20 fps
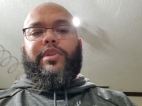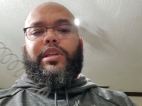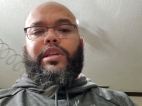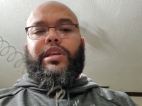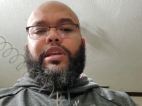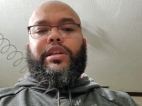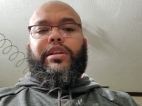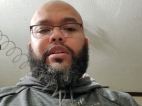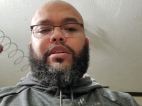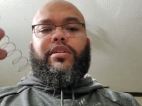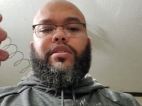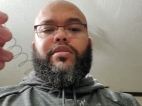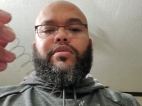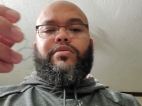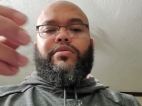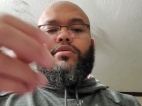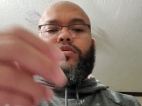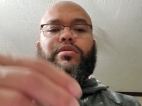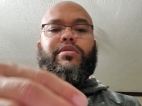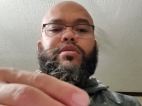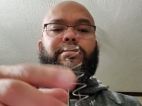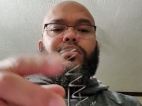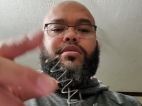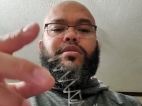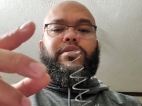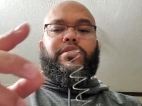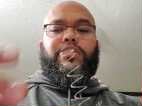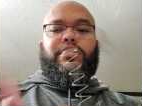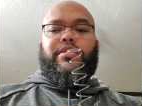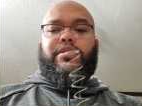In goes
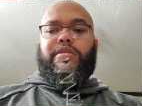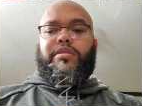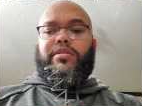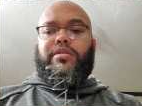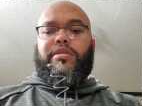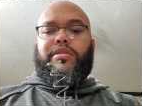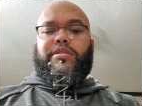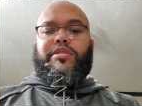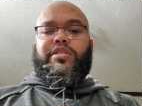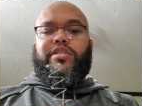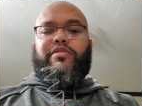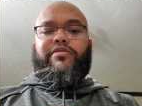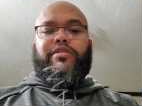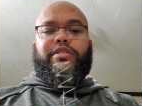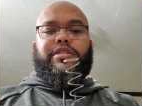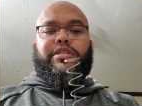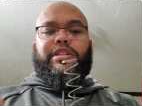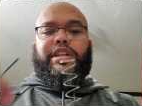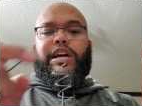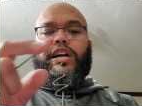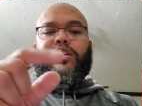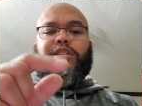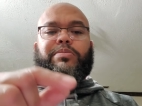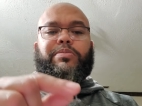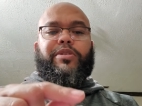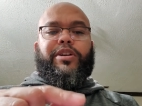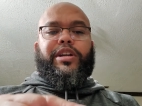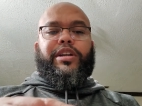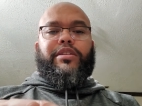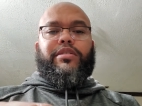the silver stock
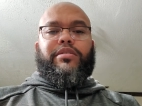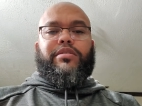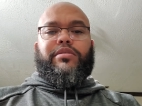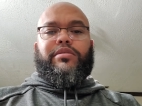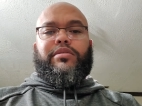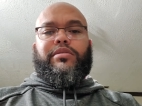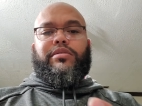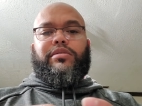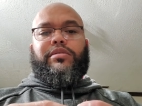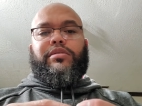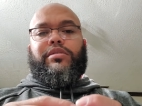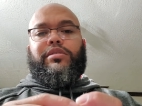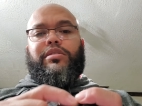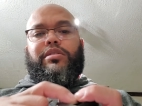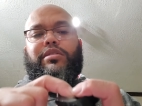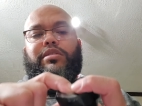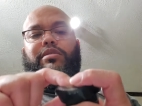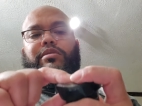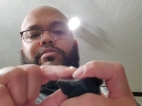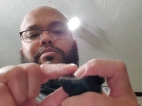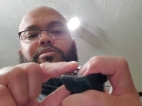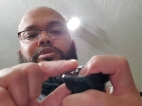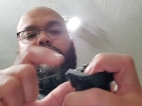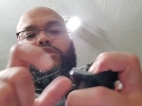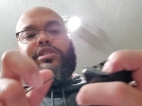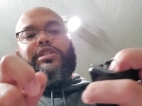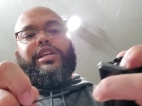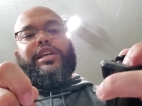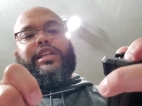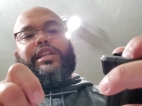spring.
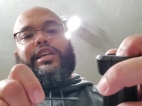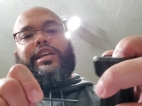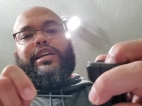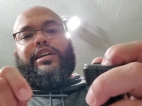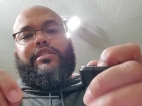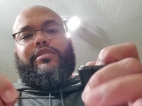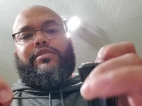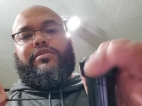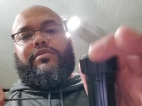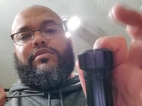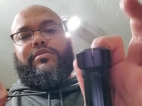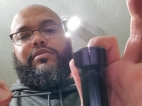Push that down.